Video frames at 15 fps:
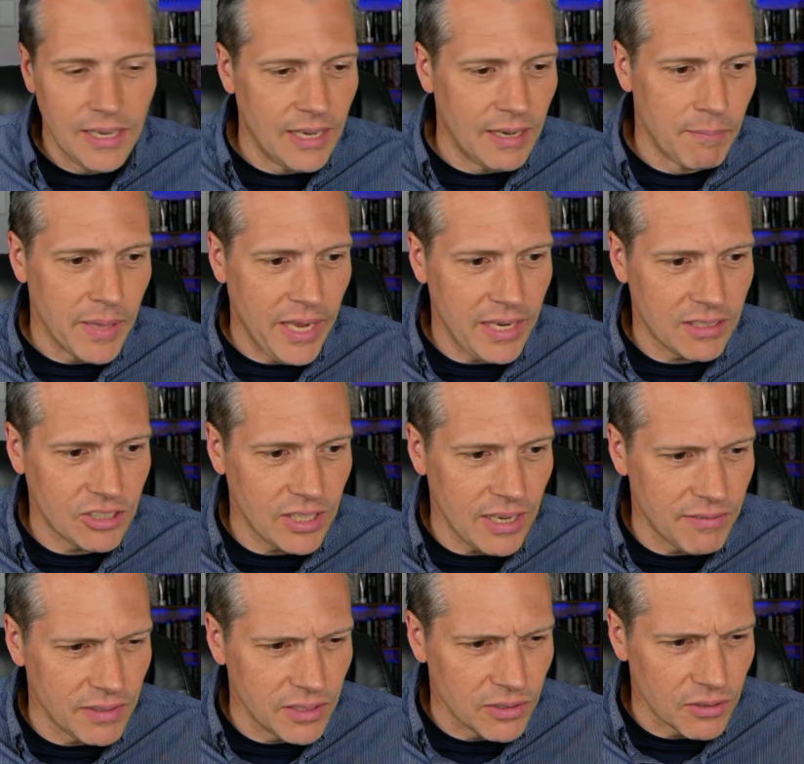I actually
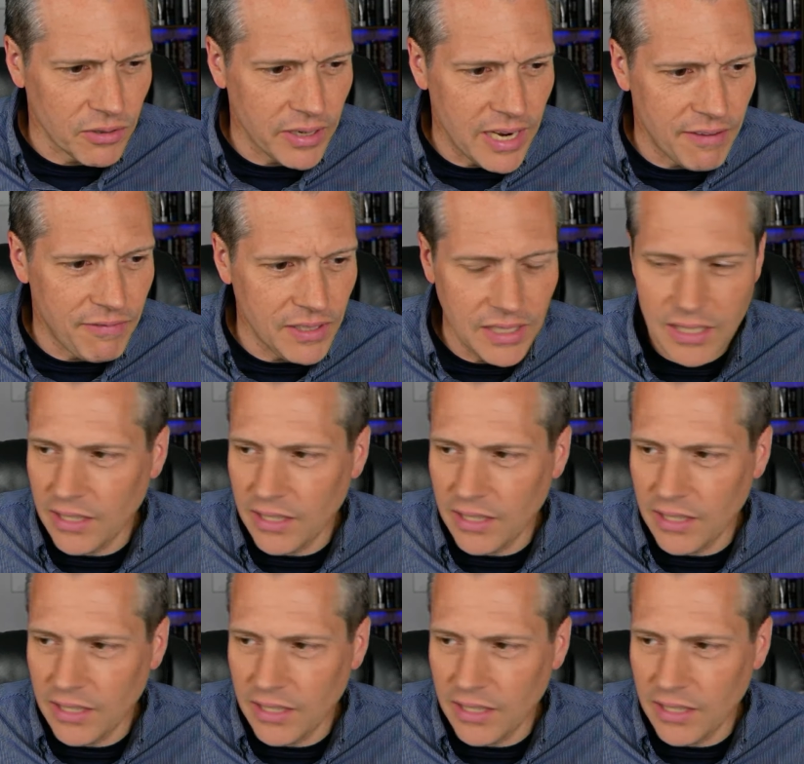have a little graphic